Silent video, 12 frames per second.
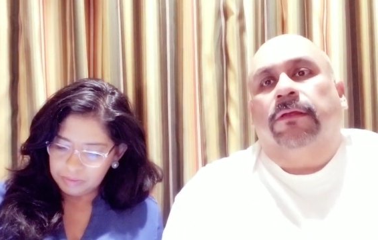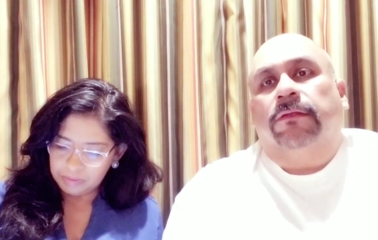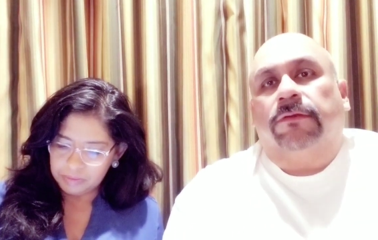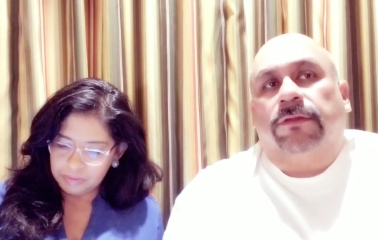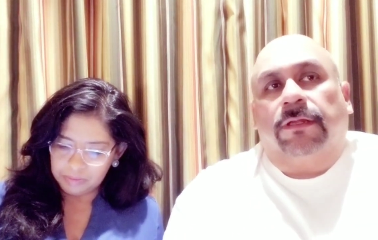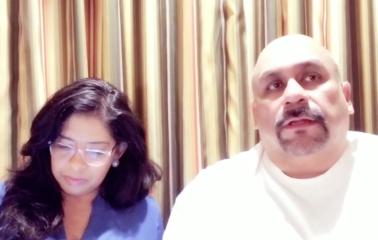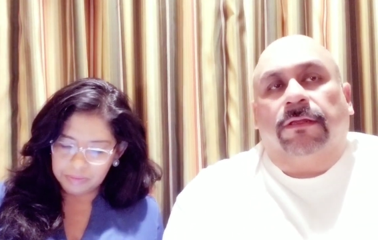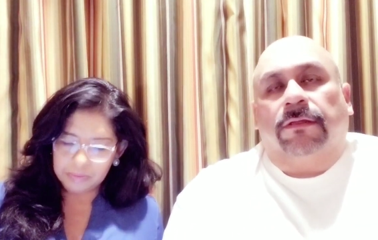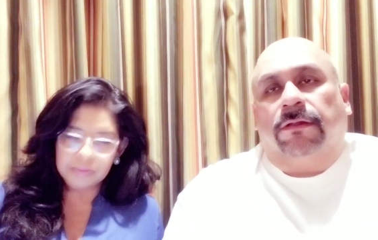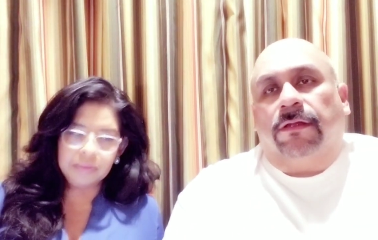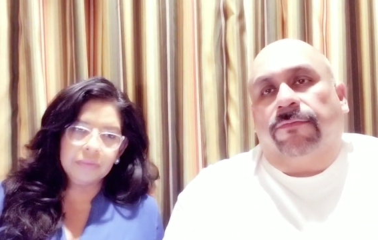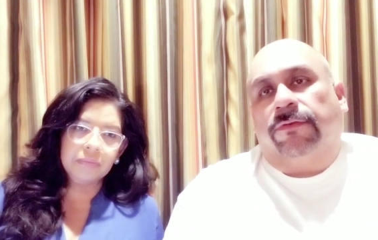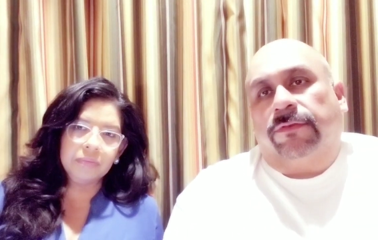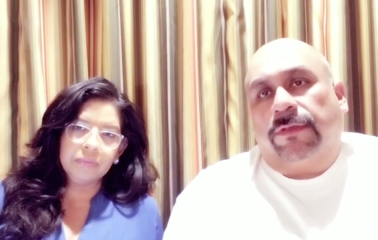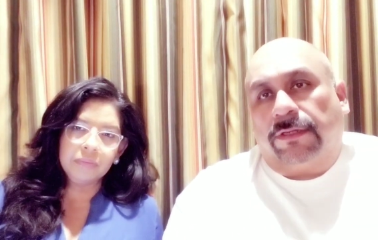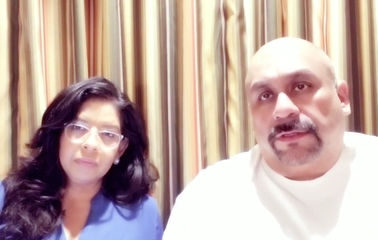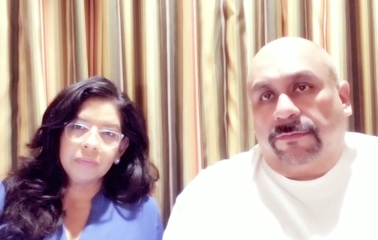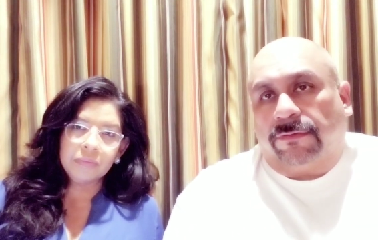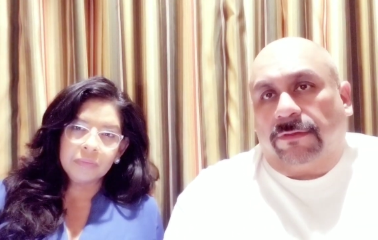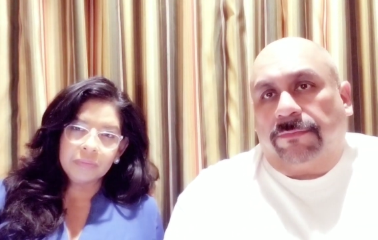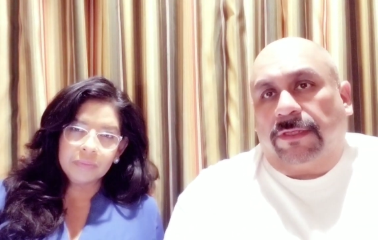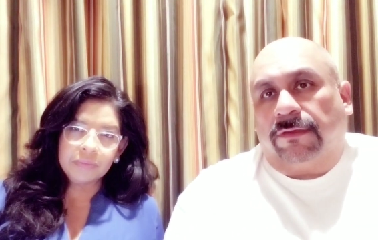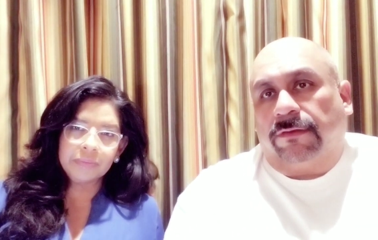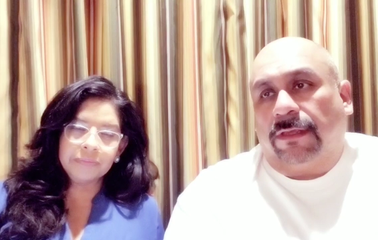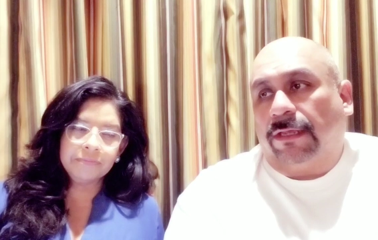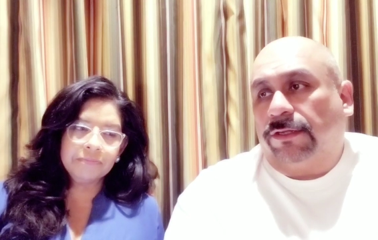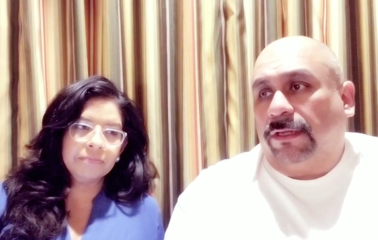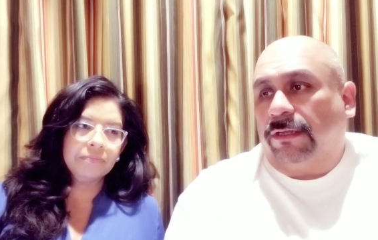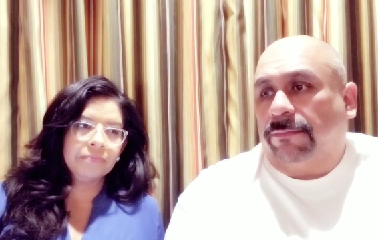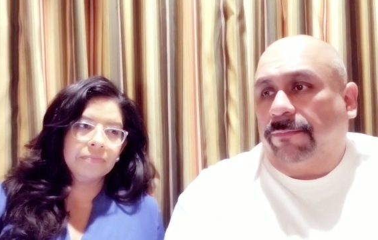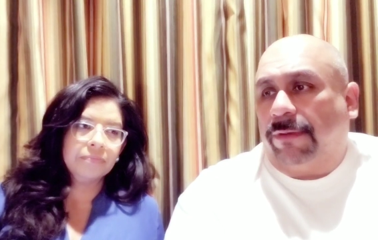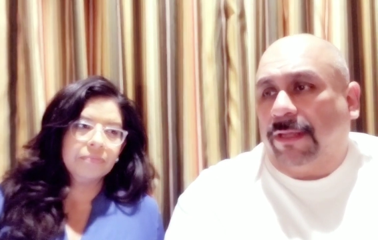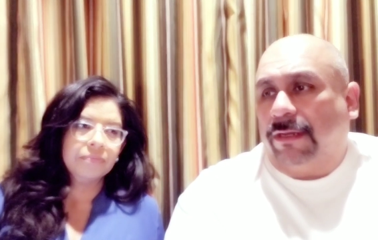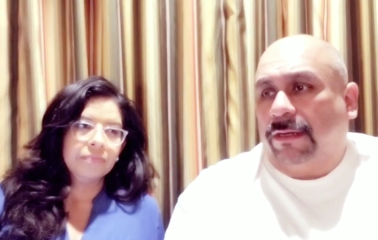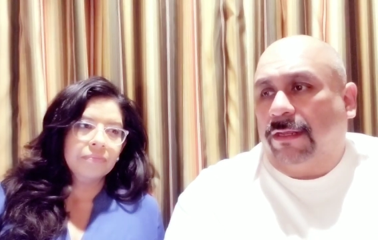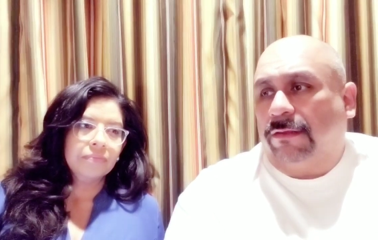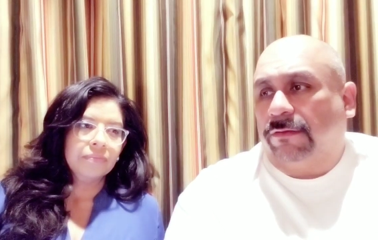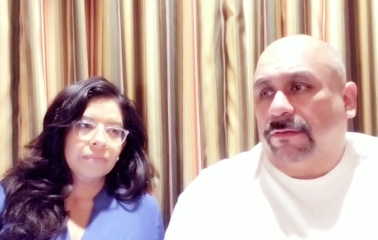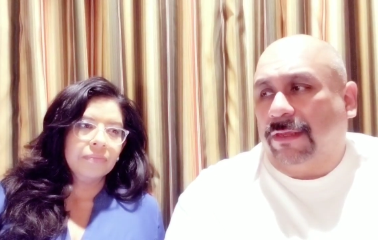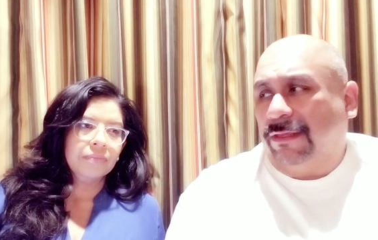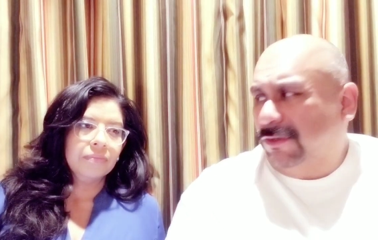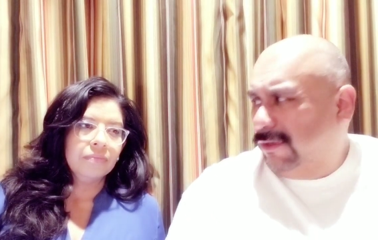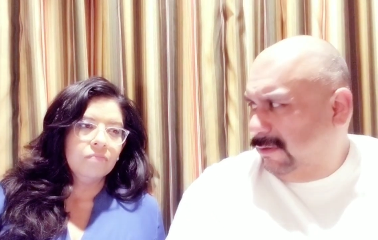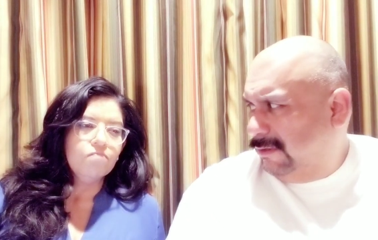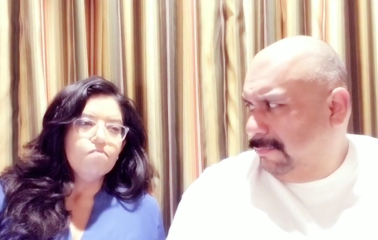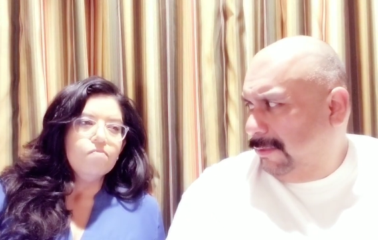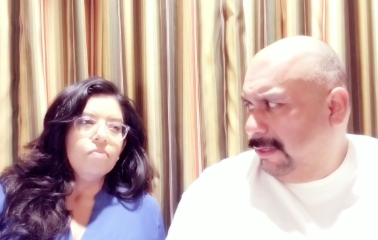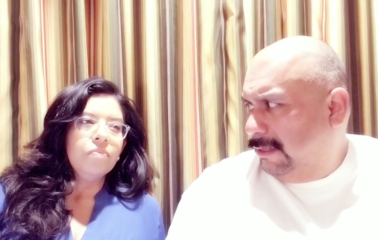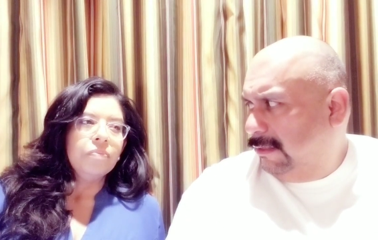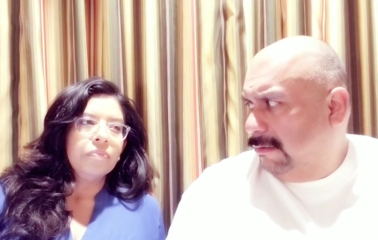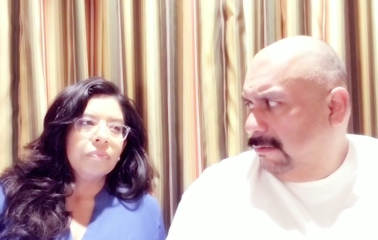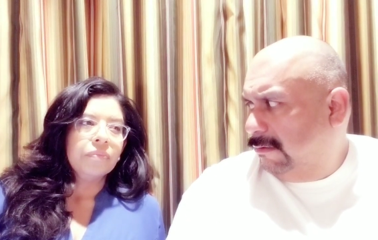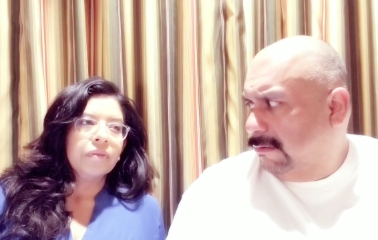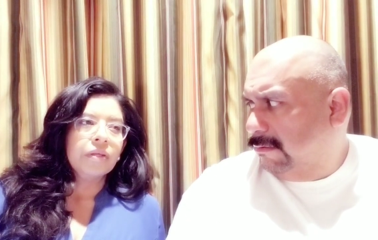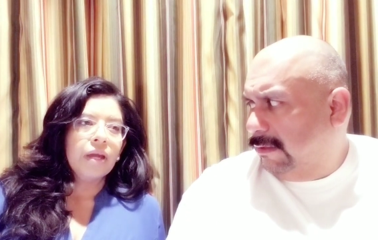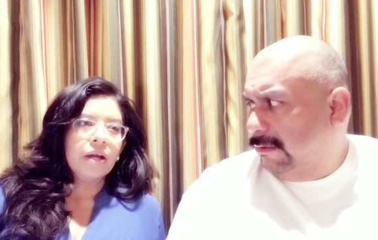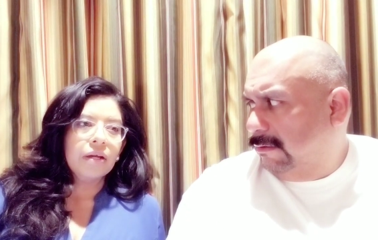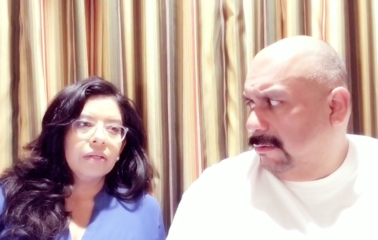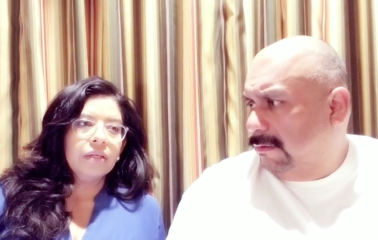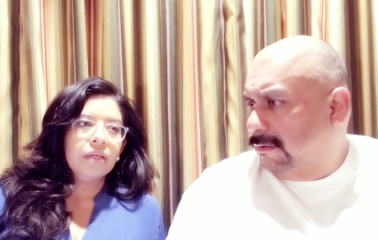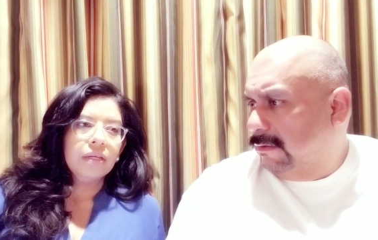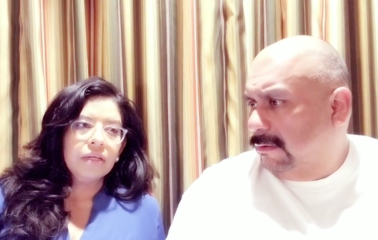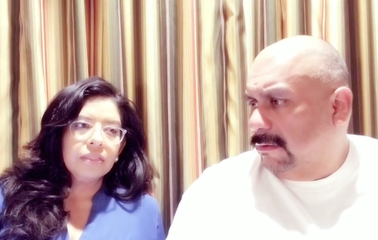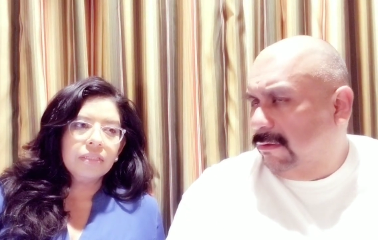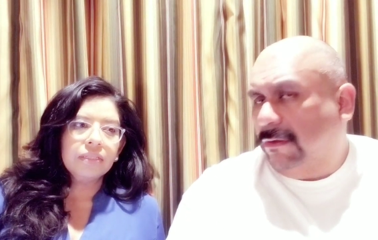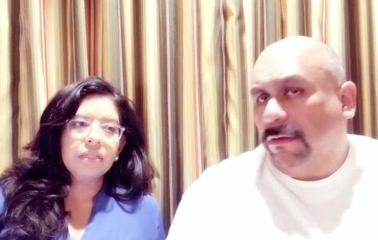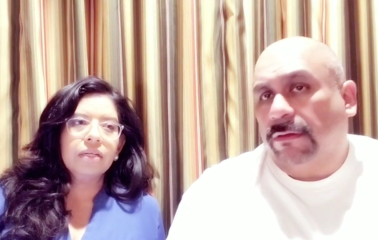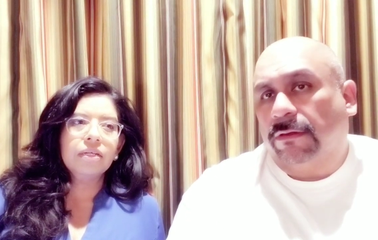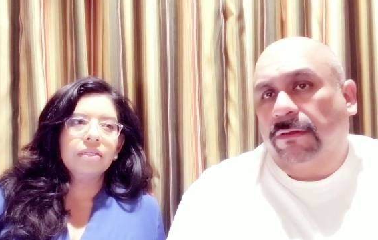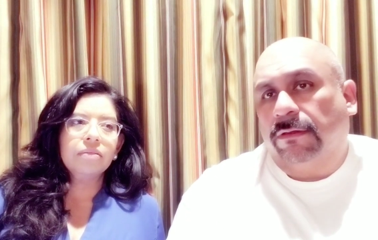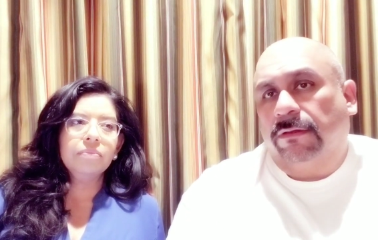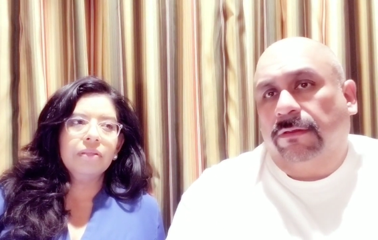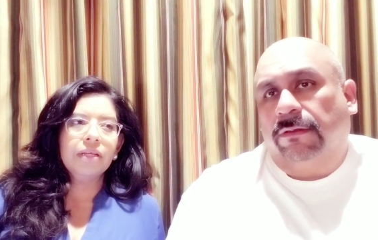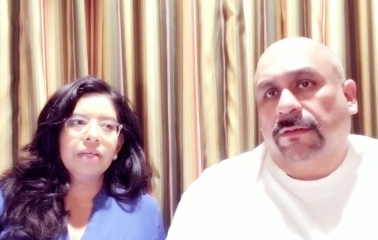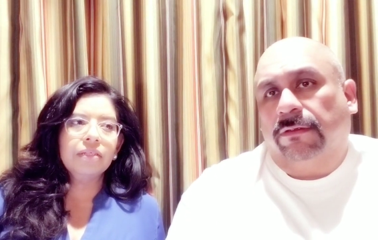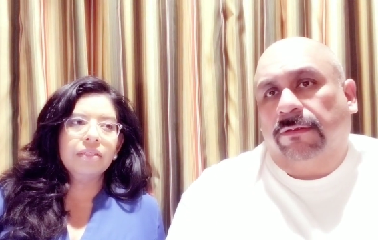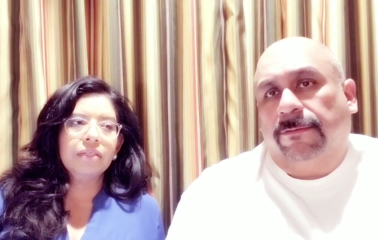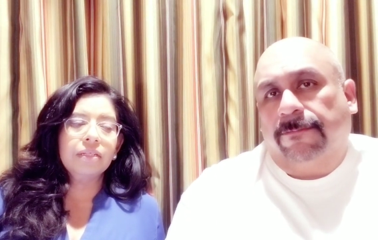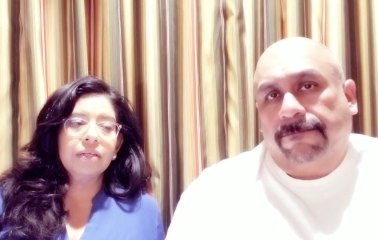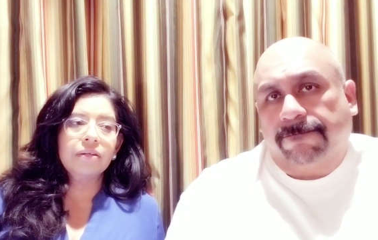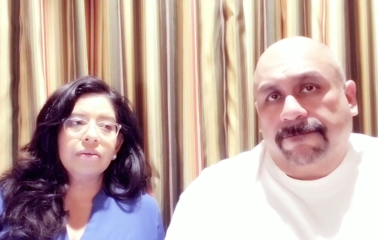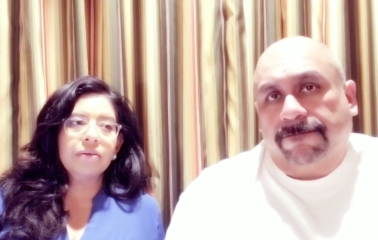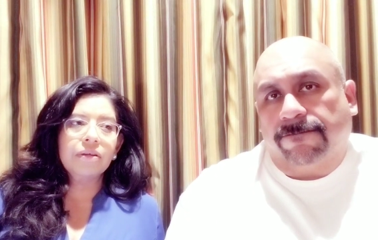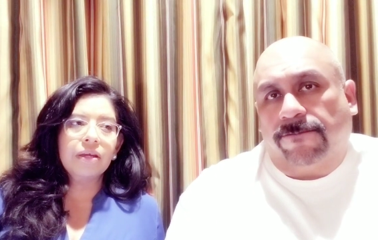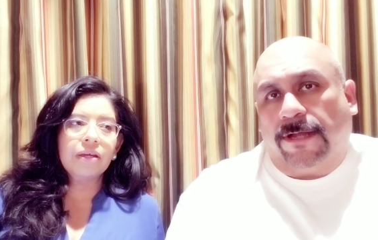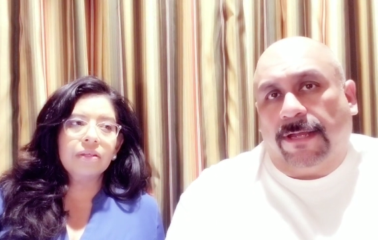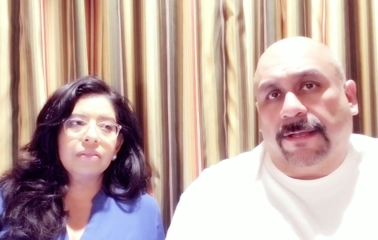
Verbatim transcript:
Speaker 1: so she had a good conversation with him because he mm-hmm. actually plant has ten churches planted there. Is yeah, that...
Speaker 2: he has ten planted there, wow.